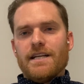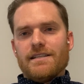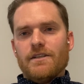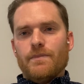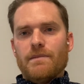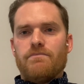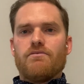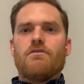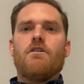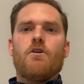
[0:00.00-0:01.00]
That's a little bit
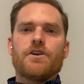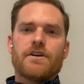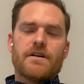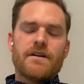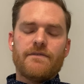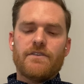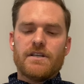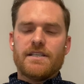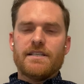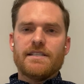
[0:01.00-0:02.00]
broader
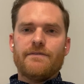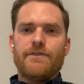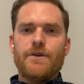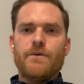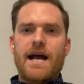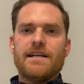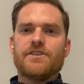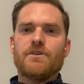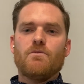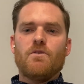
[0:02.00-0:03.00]
versus if you ask
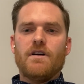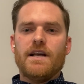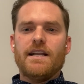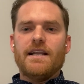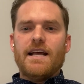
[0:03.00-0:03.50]
someone